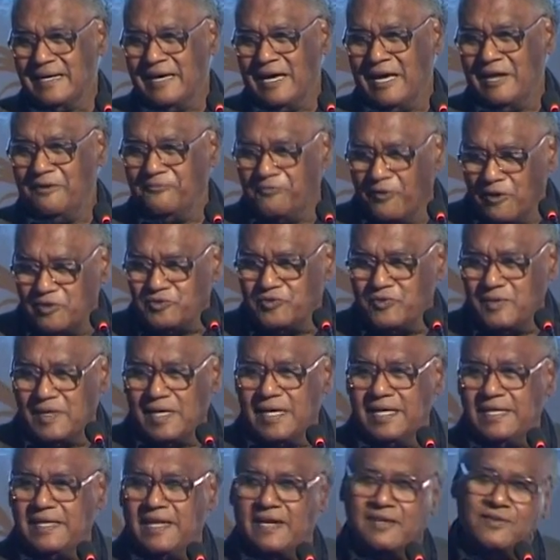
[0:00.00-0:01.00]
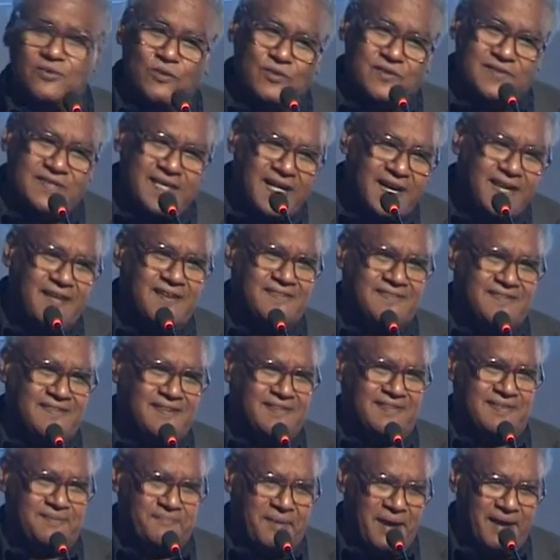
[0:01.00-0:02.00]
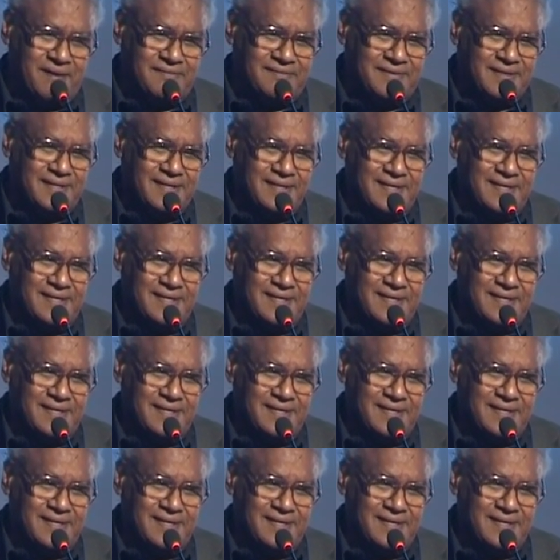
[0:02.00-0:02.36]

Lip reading: Unfortunately, there is no seriousness about